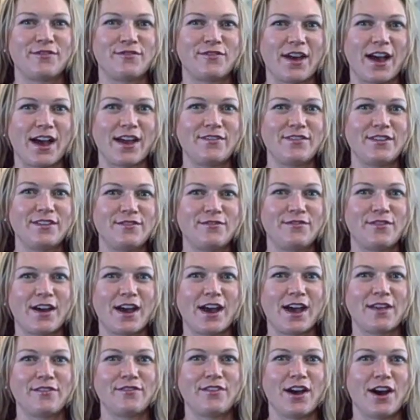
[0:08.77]
5 in
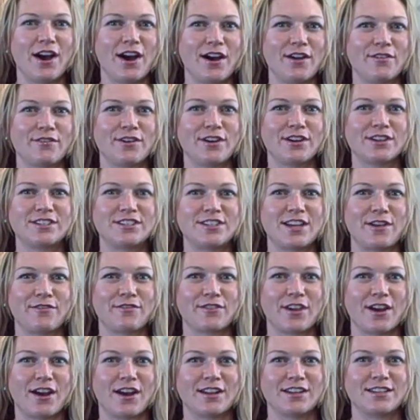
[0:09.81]
5 Hot Raw
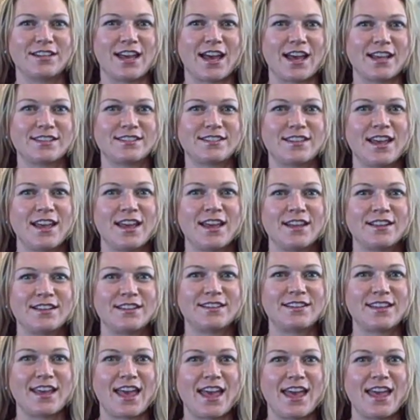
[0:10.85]
Chef Contest.
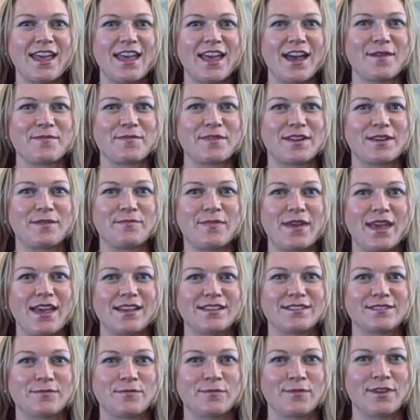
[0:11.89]
Today I'm going to
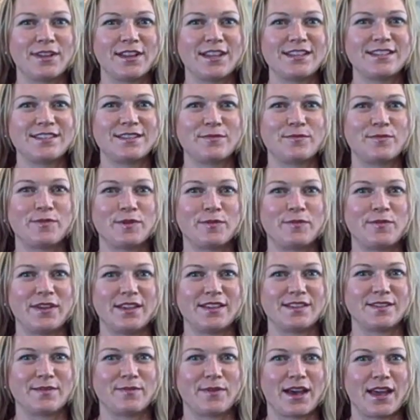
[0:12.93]
make some really simple
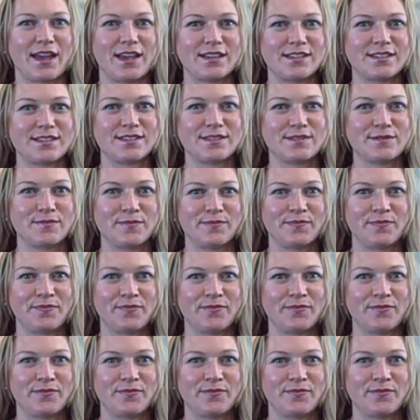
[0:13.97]
pizza bites.